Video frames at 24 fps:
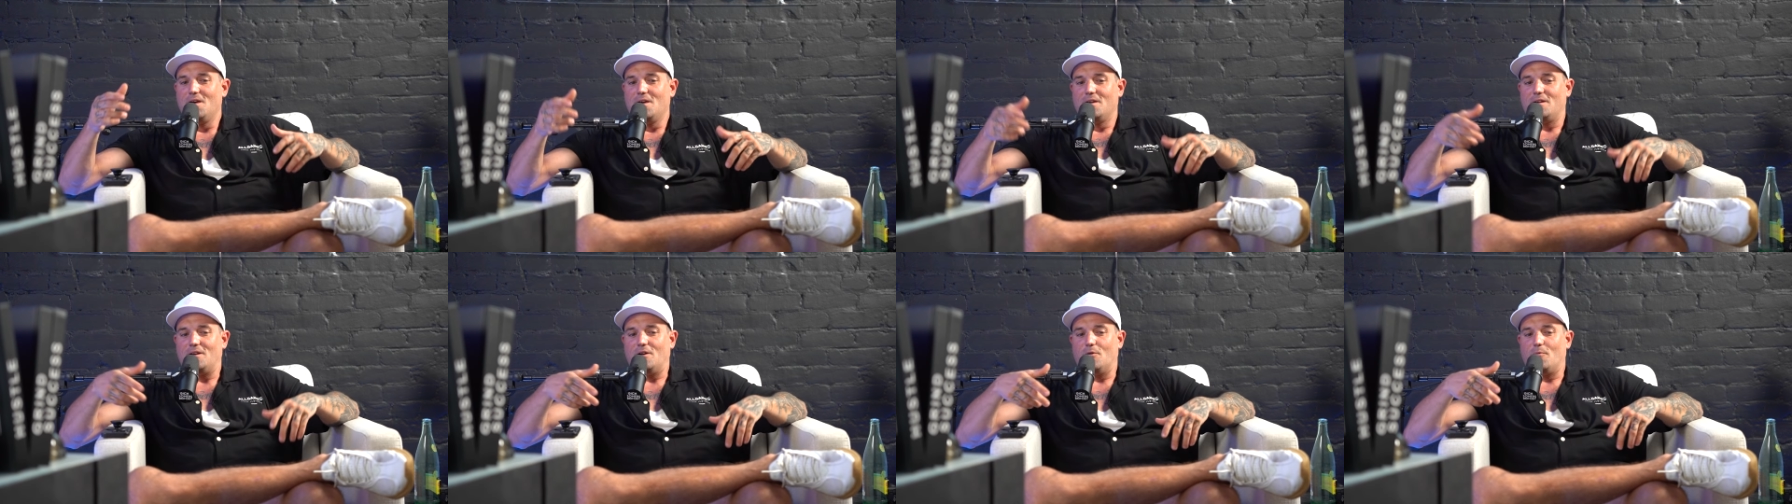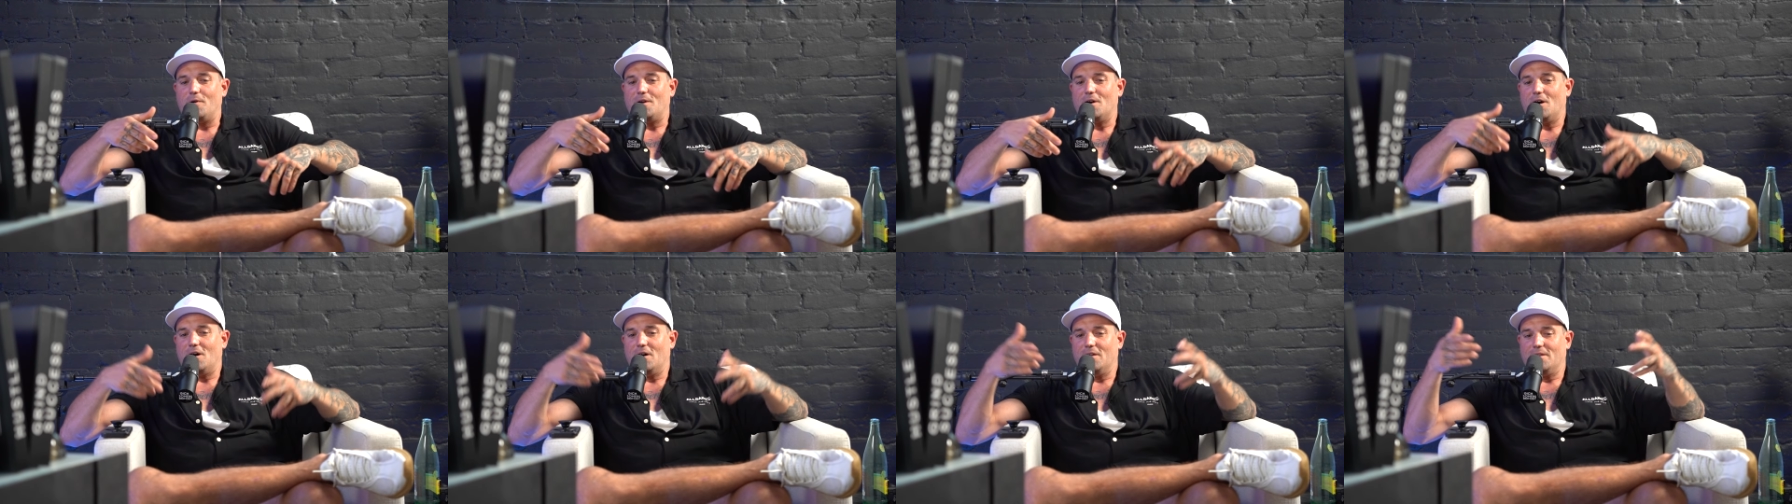you know,
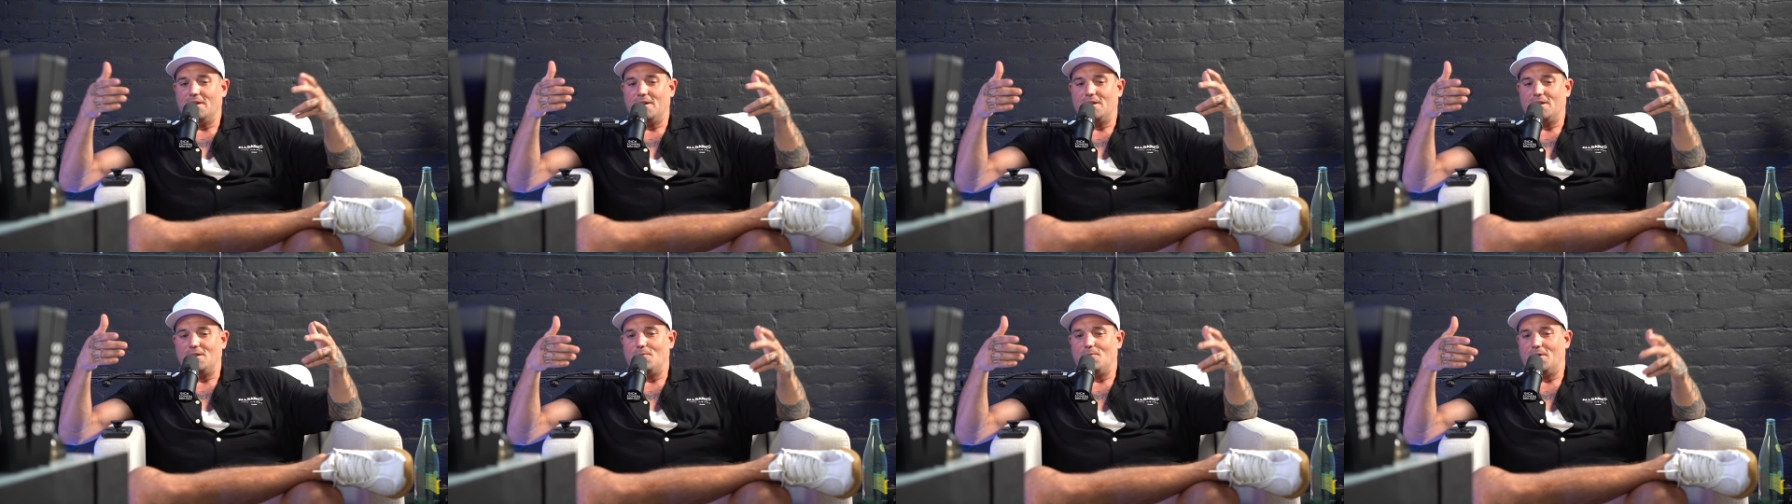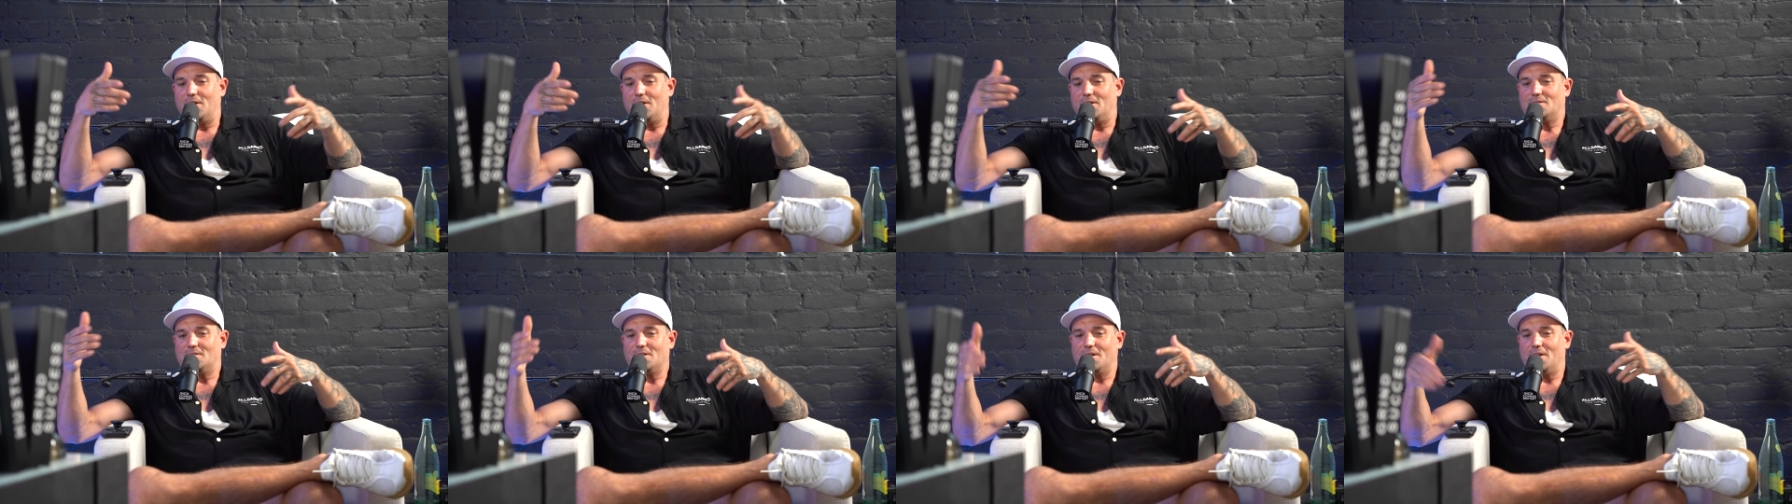we call it like, you want
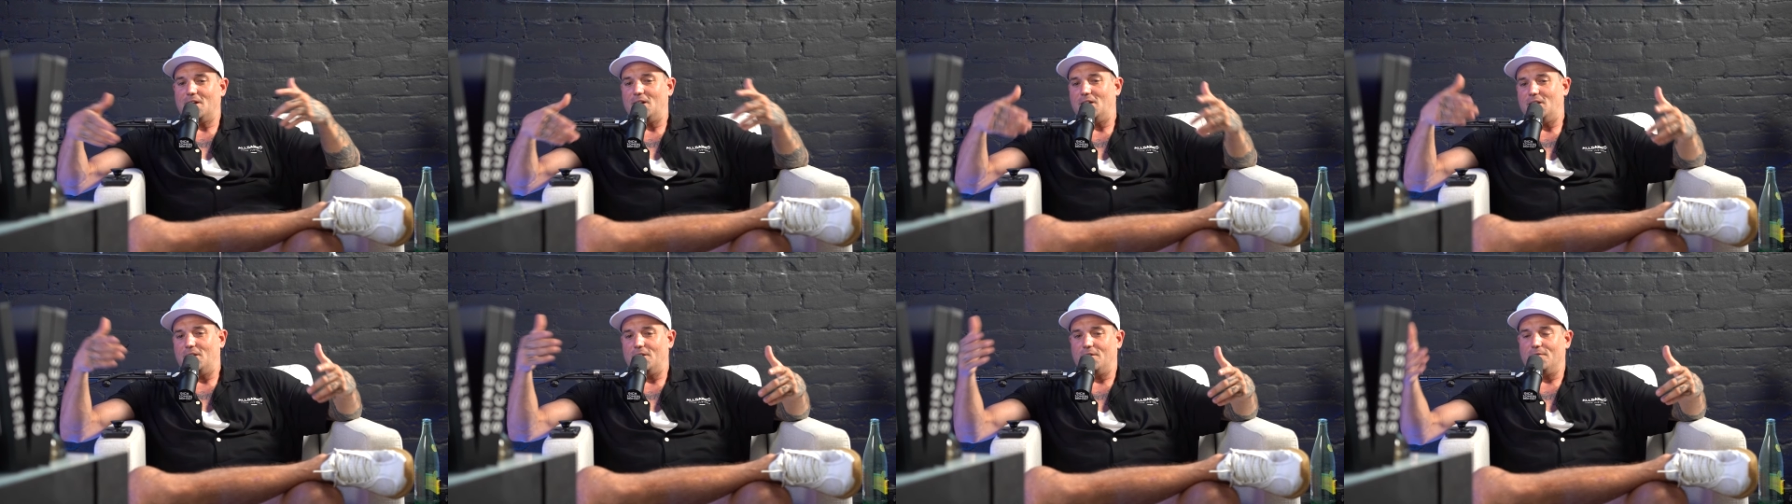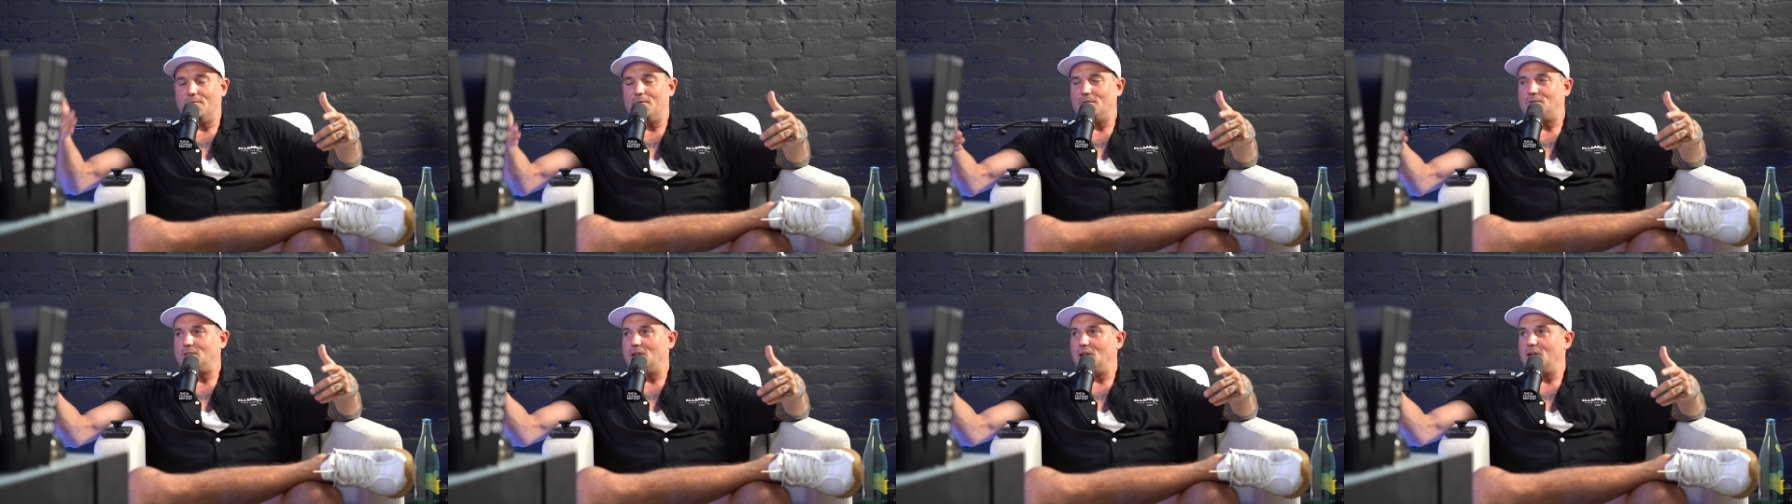to start getting into the
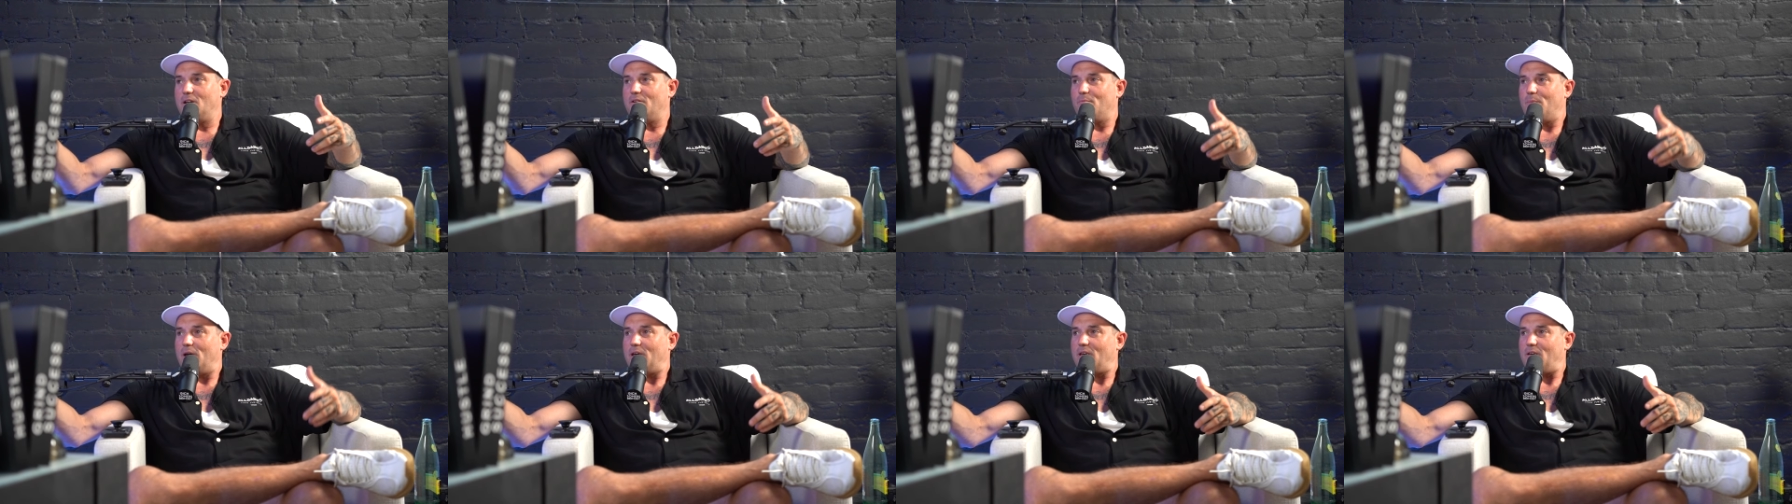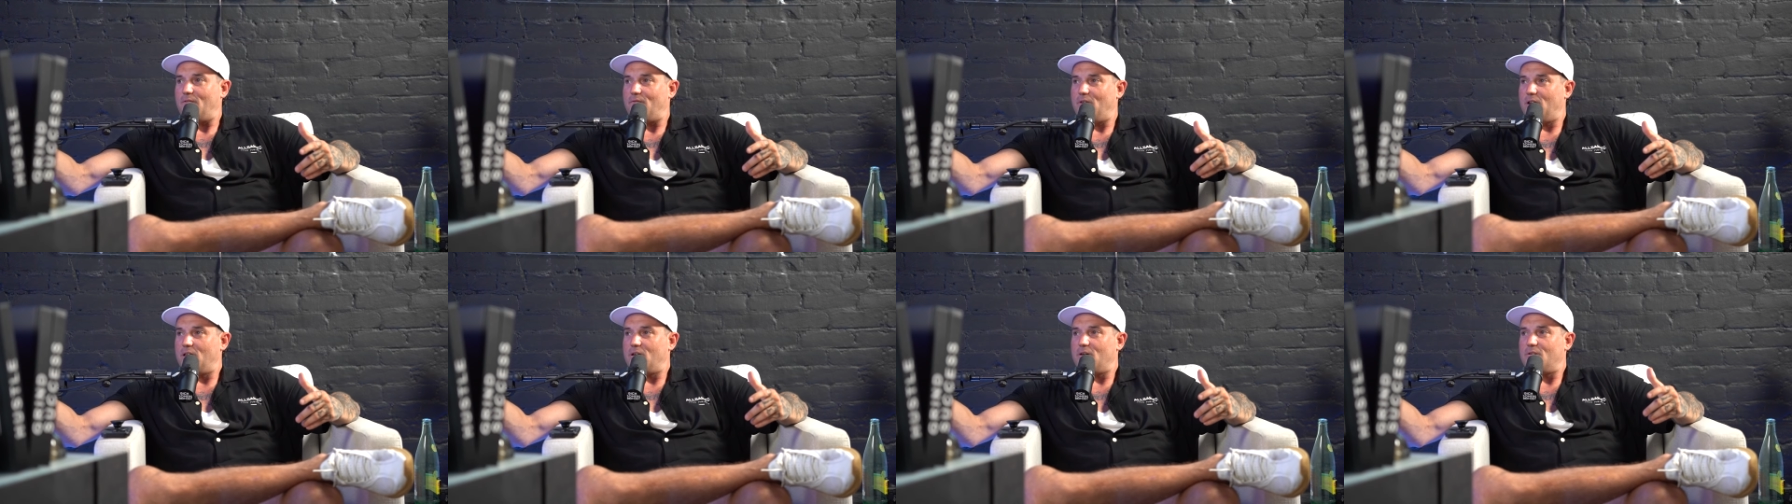routine of
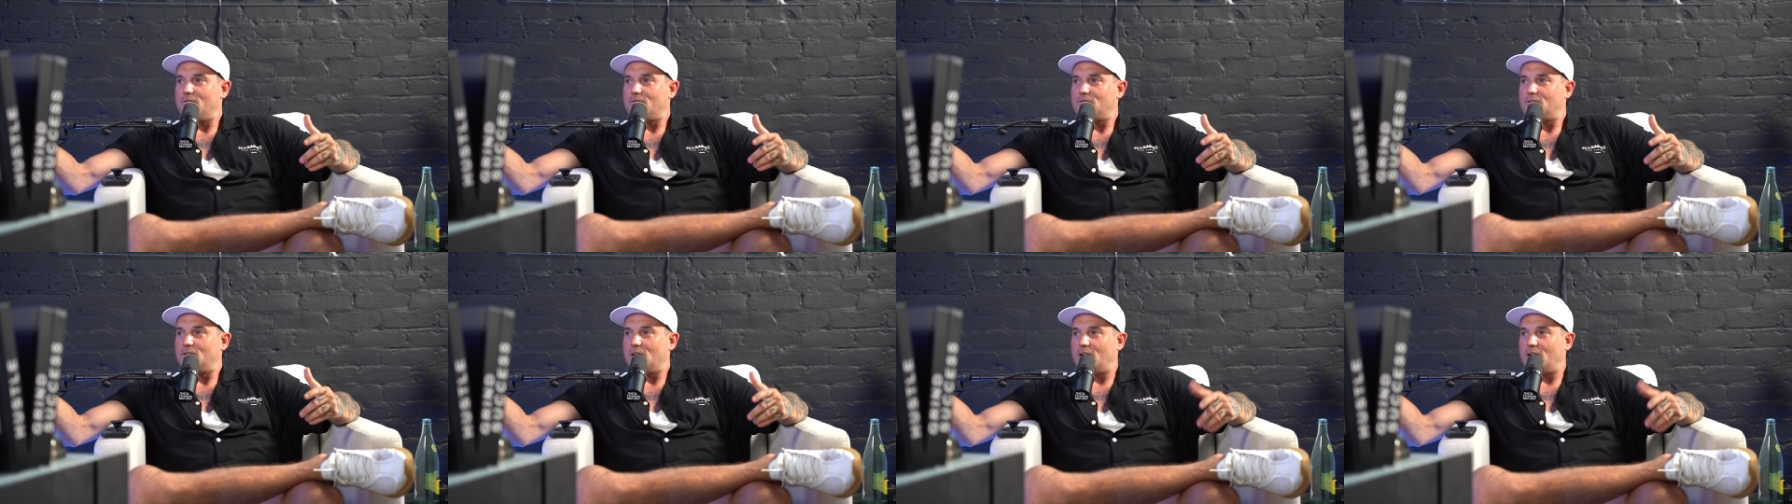making videos.